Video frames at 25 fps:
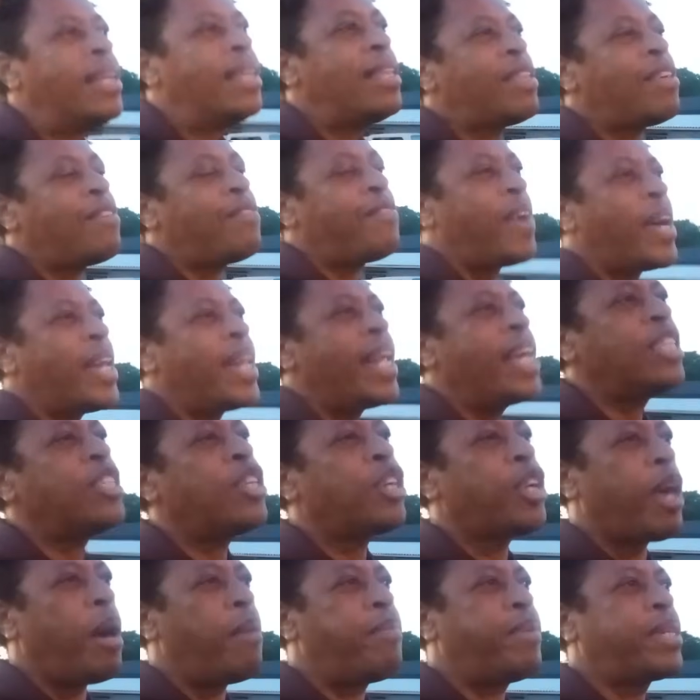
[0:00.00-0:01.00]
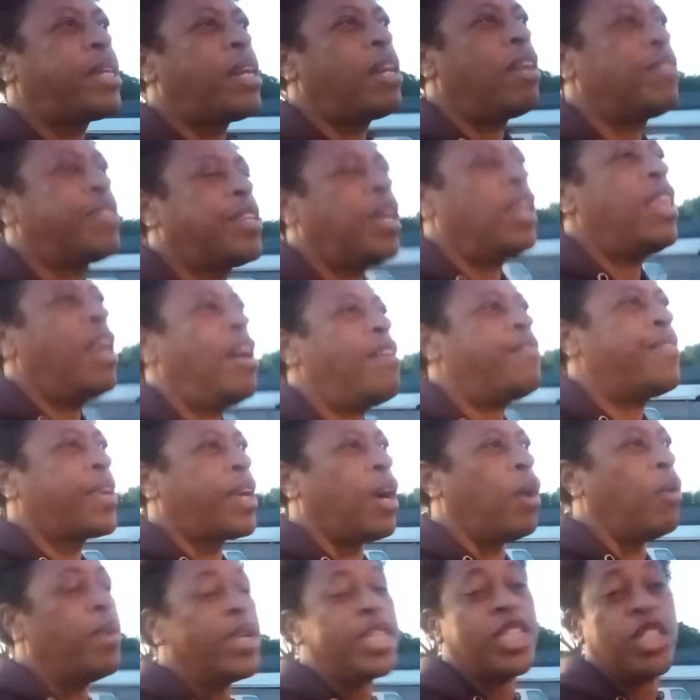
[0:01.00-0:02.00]
the financial capital of South
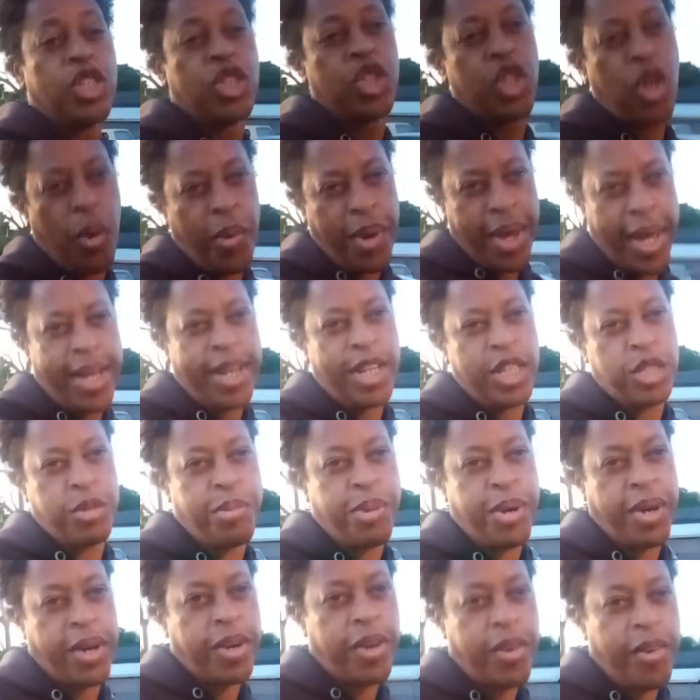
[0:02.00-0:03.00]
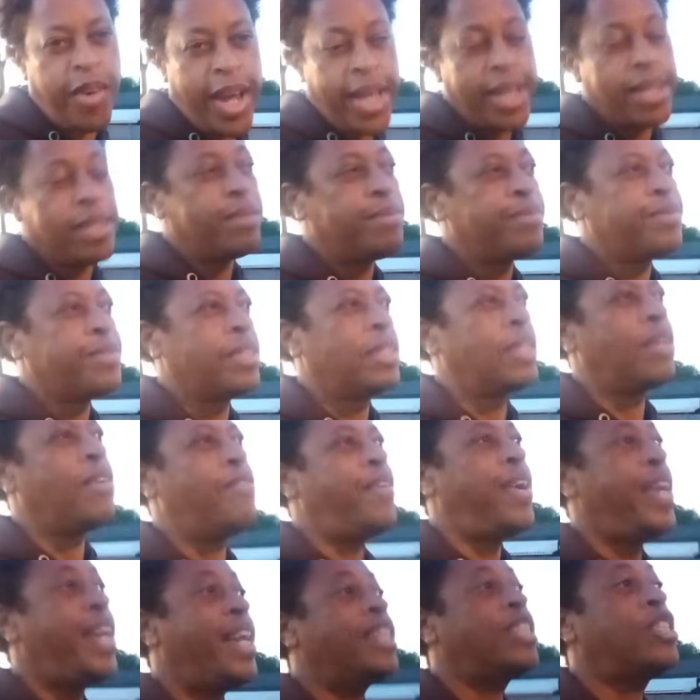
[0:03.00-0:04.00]
Africa, which is Johannesburg, right? The
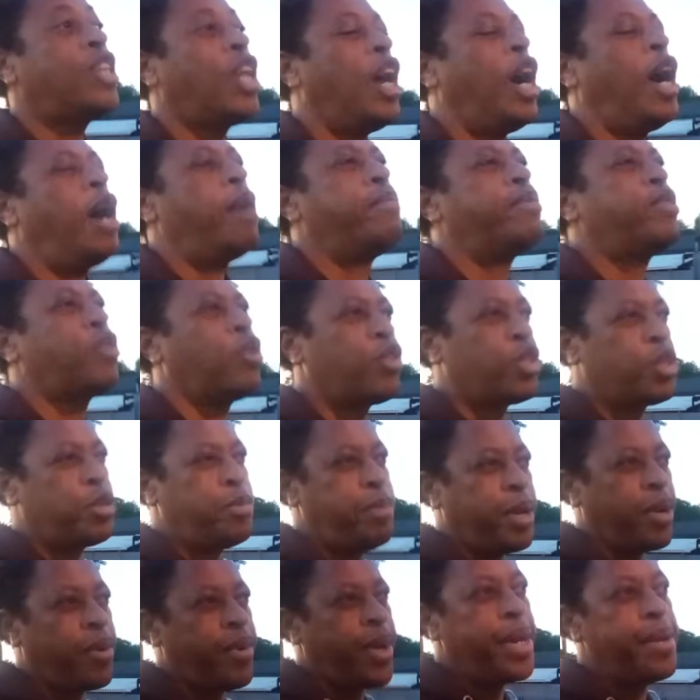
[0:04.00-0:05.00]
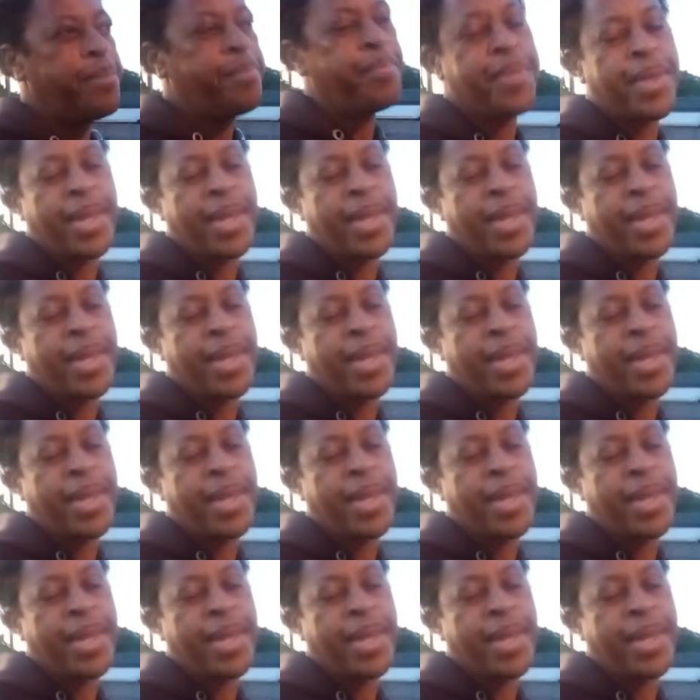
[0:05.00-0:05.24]
financial hub, so to speak, right?